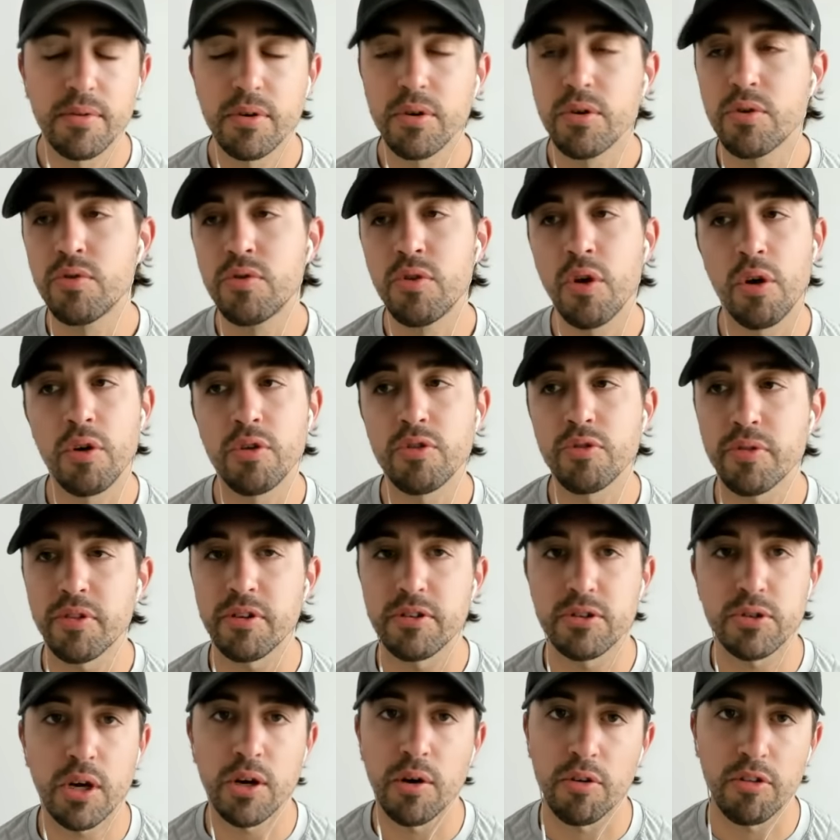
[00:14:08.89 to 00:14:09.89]
Who knows what the
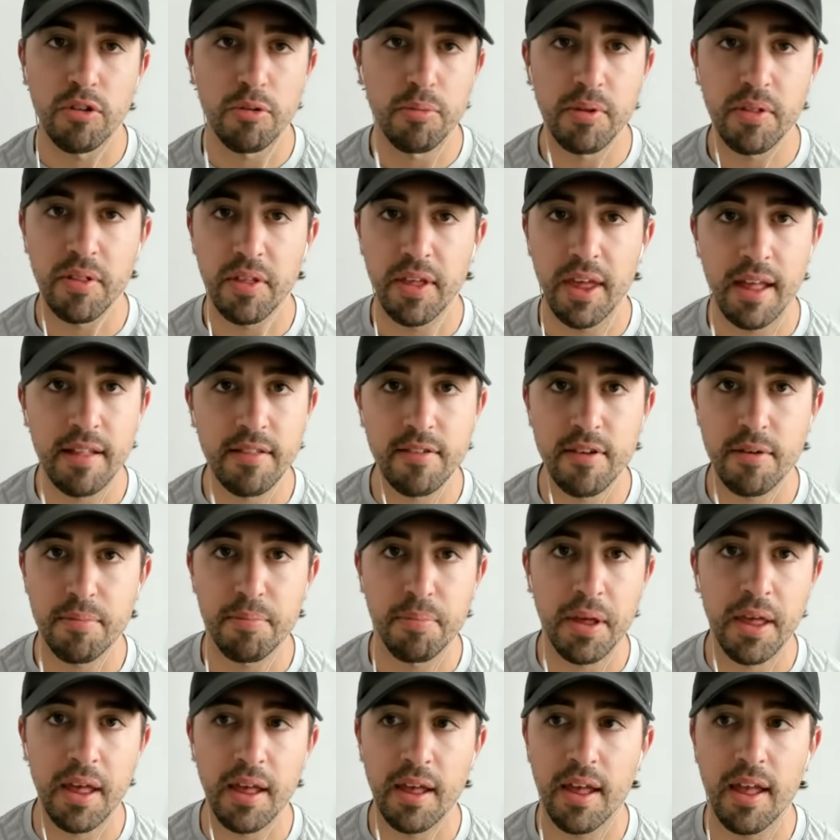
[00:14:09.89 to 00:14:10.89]
trade ultimately ends up
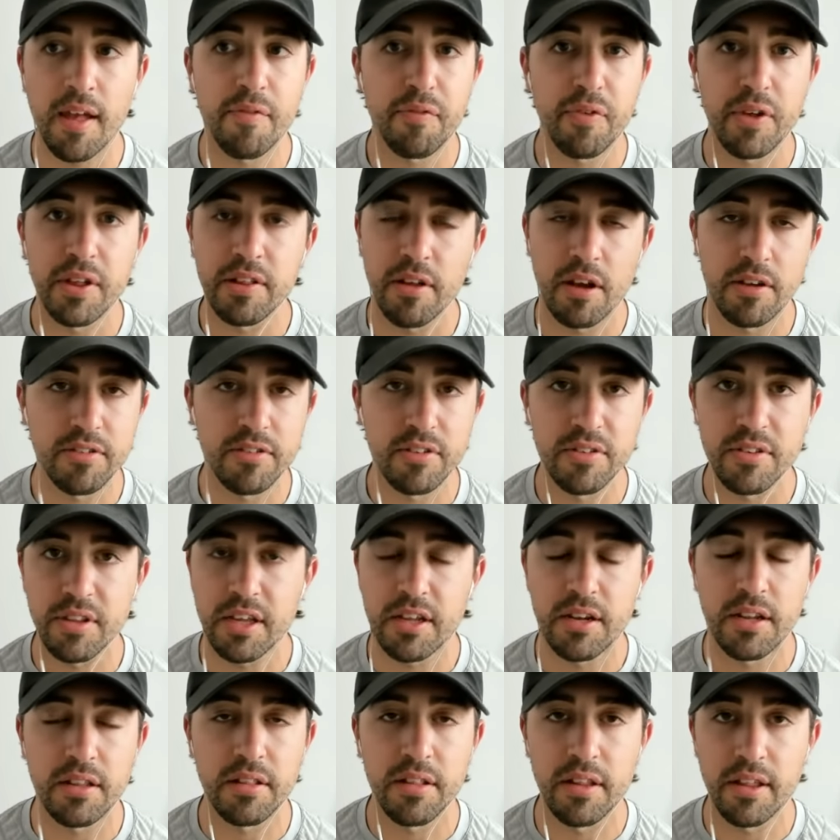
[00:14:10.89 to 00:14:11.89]
being if he does
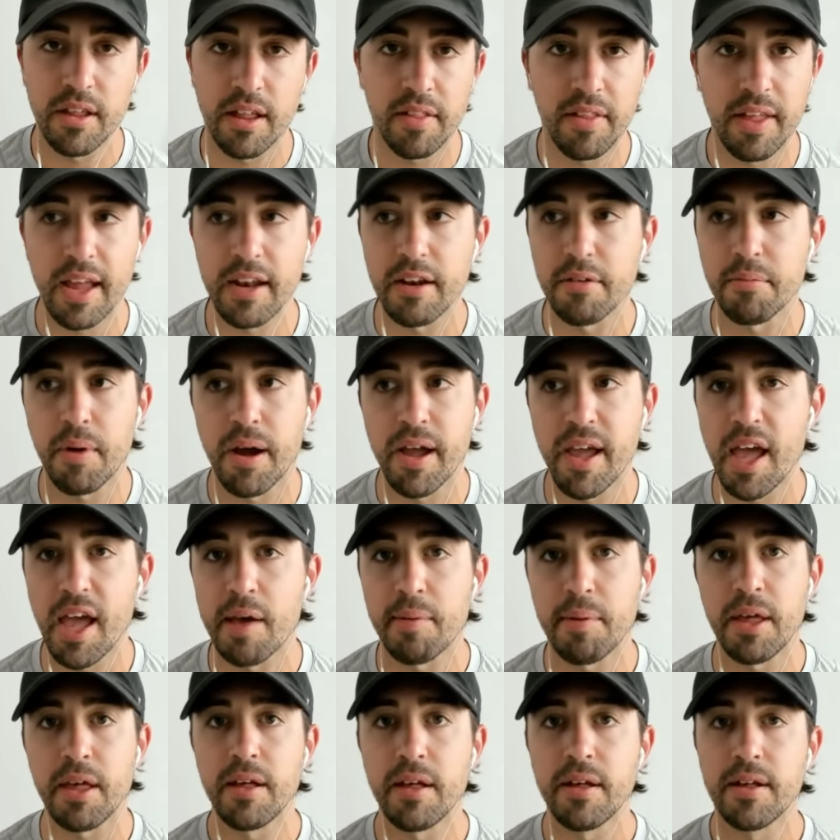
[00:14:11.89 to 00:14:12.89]
indeed land in
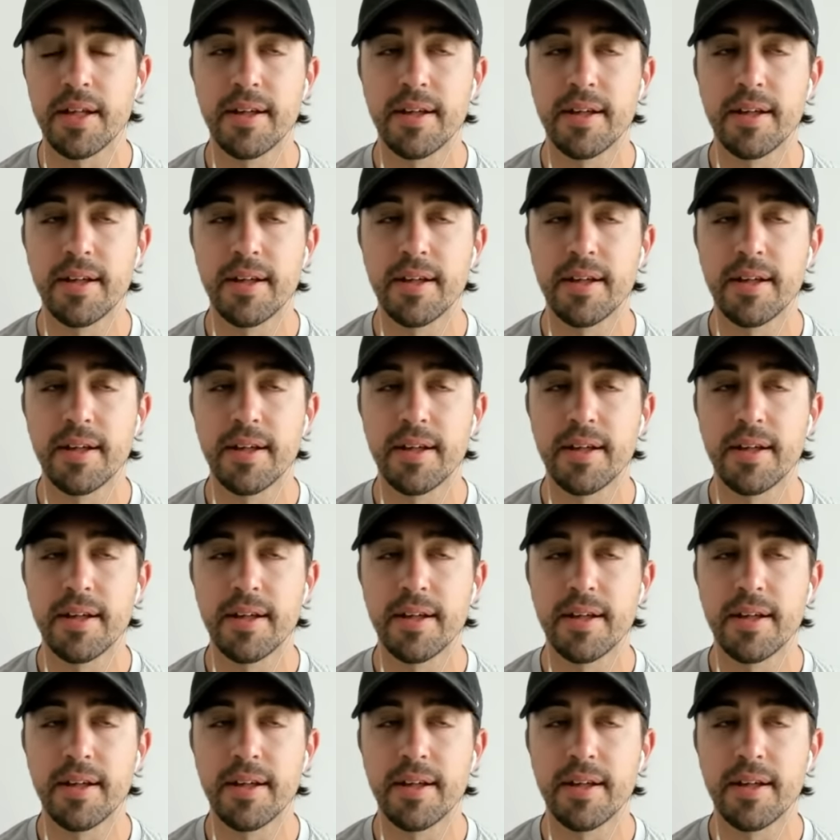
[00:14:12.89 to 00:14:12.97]
Miami.